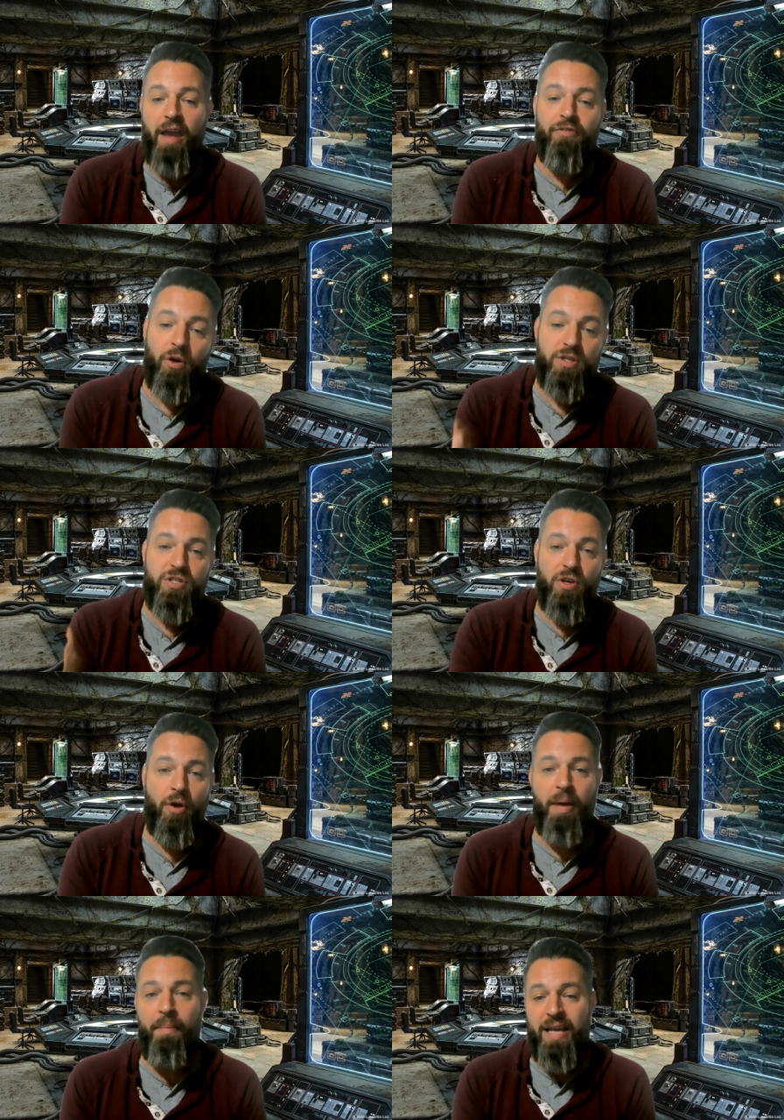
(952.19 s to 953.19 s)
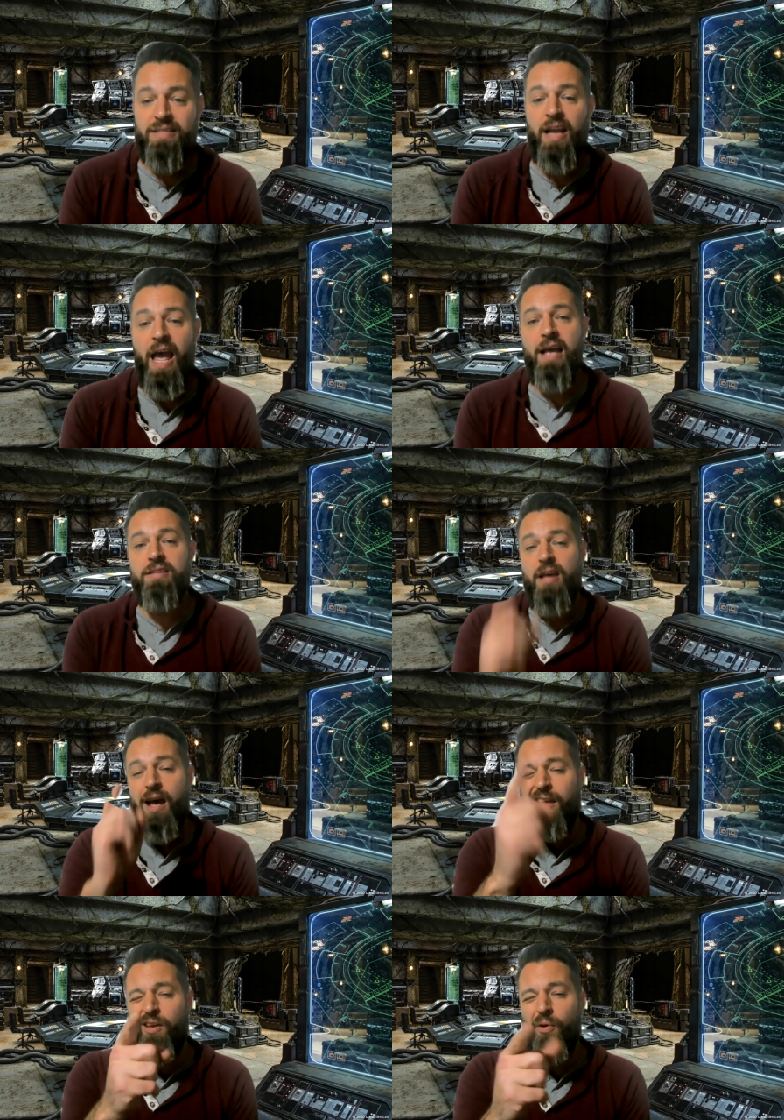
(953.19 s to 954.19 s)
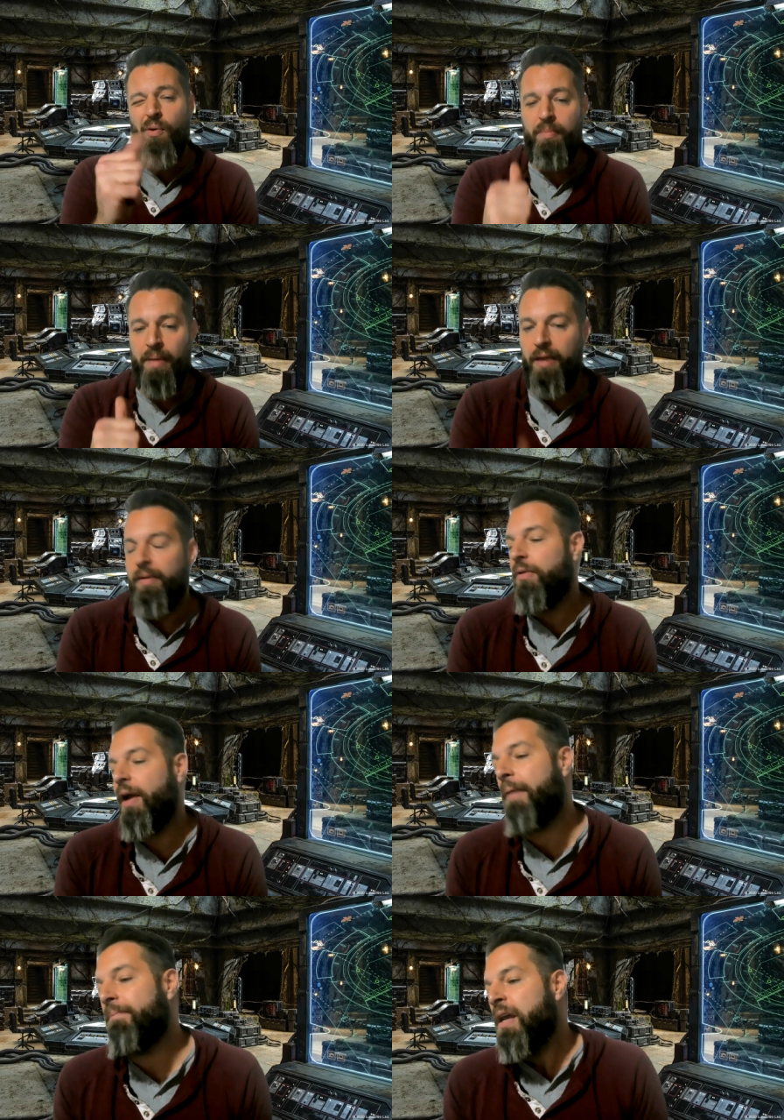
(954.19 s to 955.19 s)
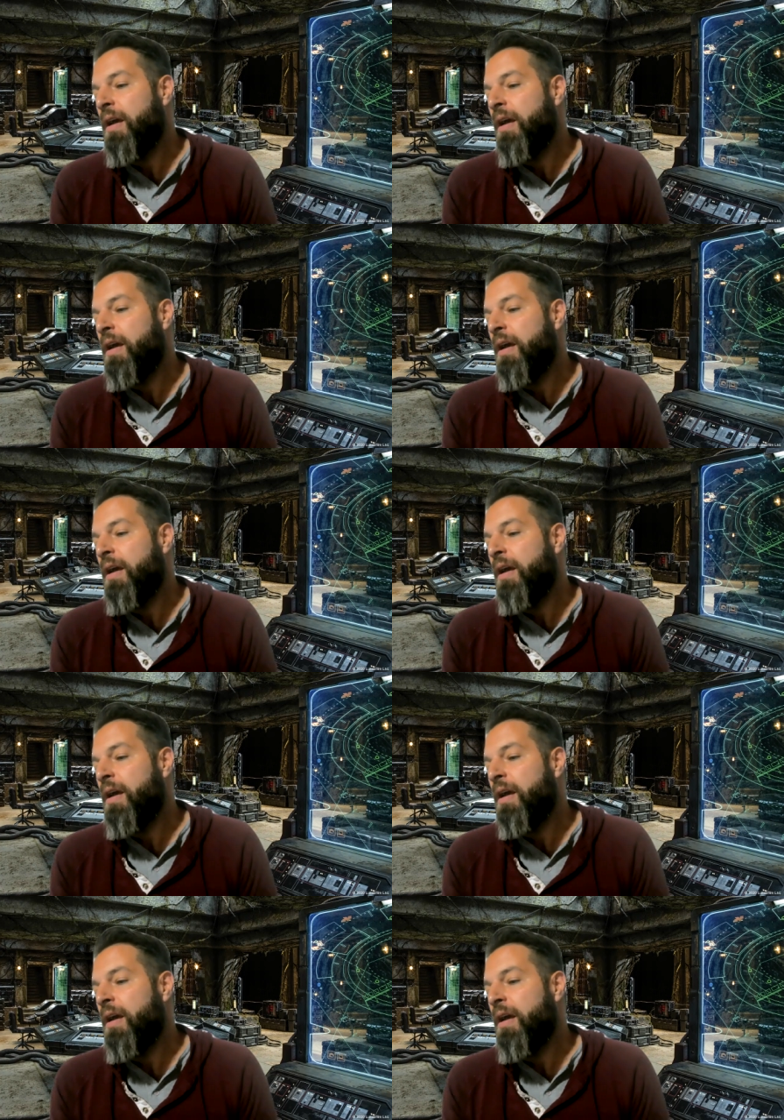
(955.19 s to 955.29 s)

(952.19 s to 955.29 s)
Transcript: if you assume, it makes an ass out of you and me, right?